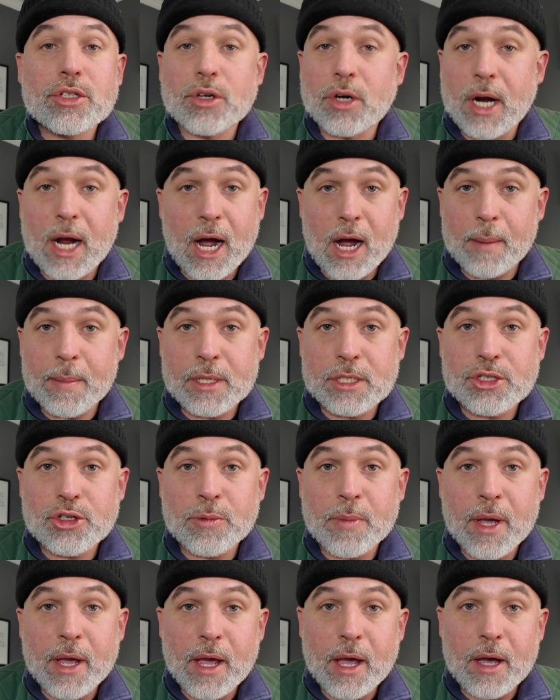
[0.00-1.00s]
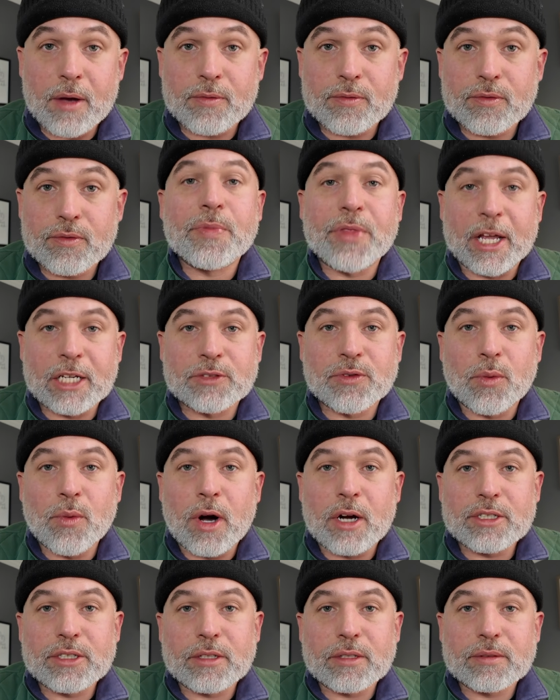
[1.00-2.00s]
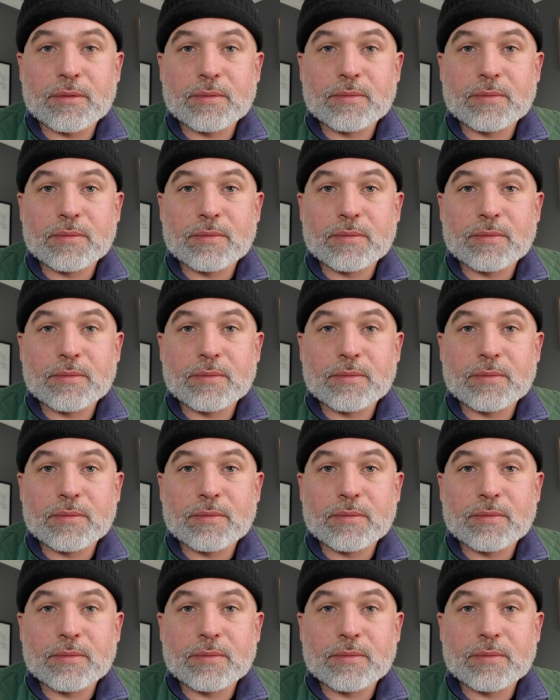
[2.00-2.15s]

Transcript: or comments you may have. Thanks for watching.